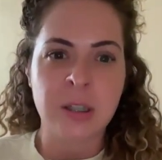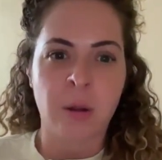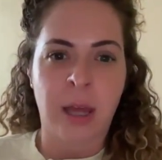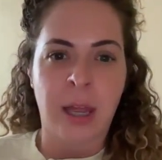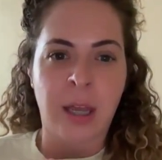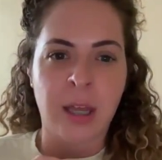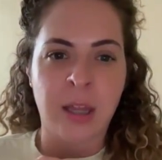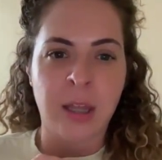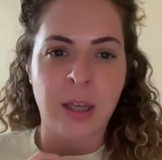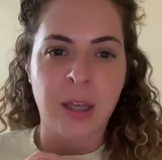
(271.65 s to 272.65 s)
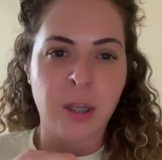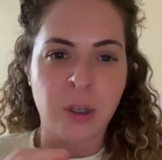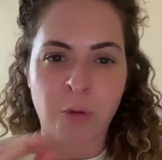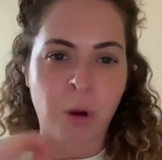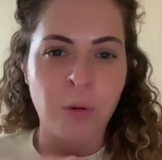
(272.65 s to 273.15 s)
So like
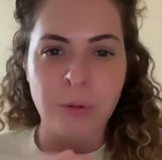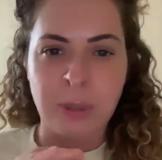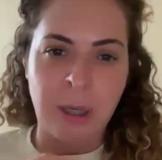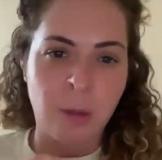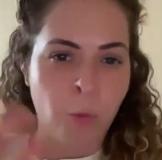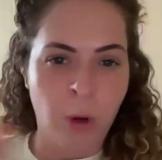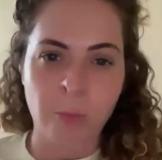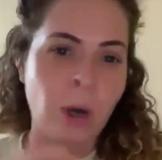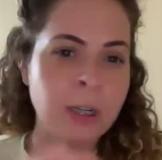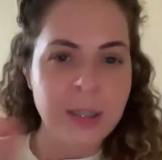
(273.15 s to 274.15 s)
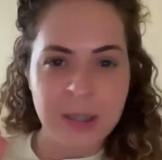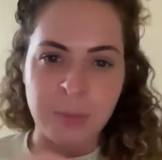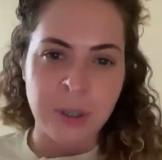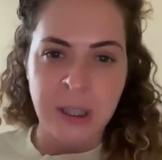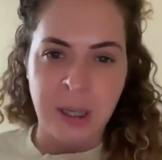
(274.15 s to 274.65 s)
you don't need one
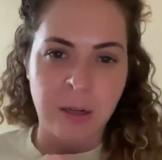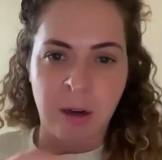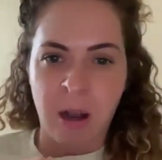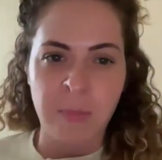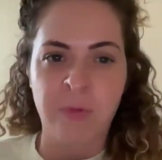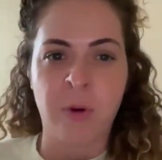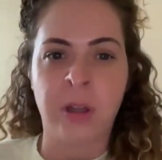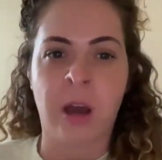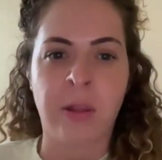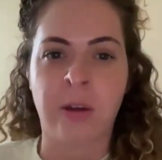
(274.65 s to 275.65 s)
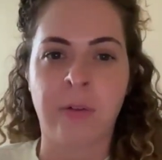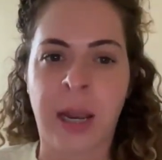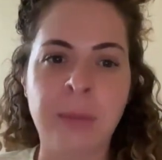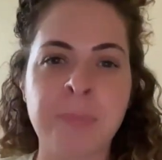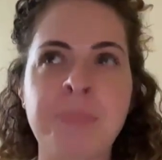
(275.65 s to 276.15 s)
doesn't precede or come before the other,
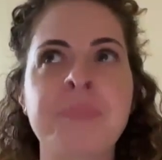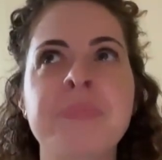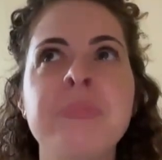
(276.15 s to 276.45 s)
right?